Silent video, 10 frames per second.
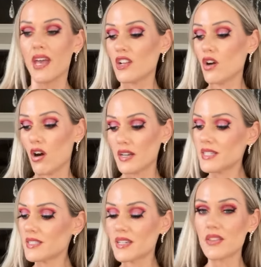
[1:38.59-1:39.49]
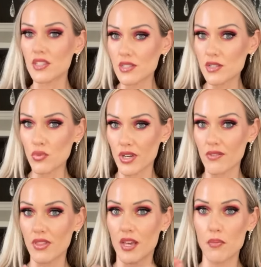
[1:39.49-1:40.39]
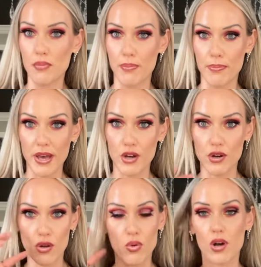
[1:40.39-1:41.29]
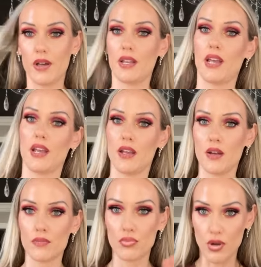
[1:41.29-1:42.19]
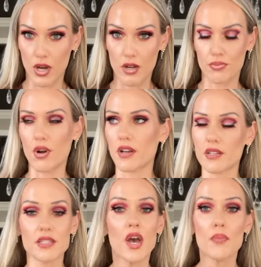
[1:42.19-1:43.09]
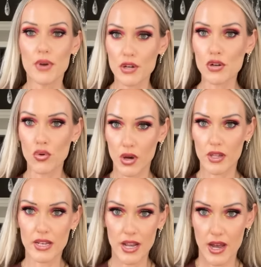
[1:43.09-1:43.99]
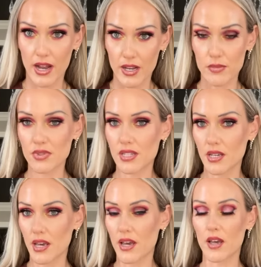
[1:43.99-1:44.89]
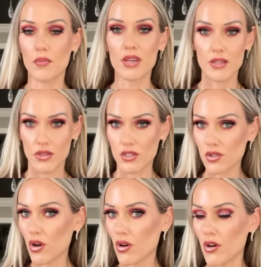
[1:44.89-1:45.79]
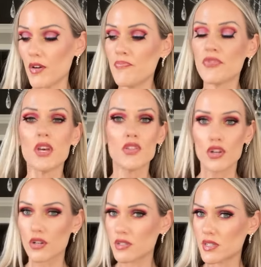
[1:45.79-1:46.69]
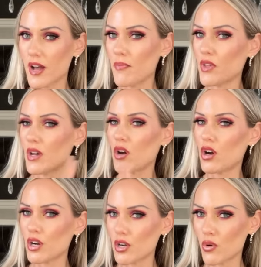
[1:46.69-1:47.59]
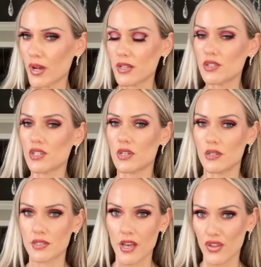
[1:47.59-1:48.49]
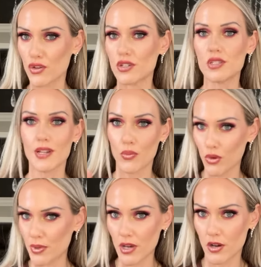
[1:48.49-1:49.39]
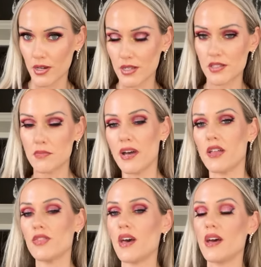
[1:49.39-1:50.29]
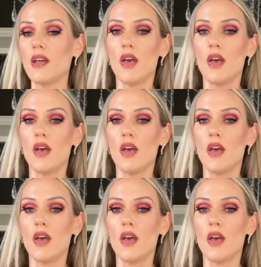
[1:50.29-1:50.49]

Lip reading: And honestly, this is one of the better quality products, better quality items that came in this haul. There are some that aren't quite as good as others, and I will be honest about that.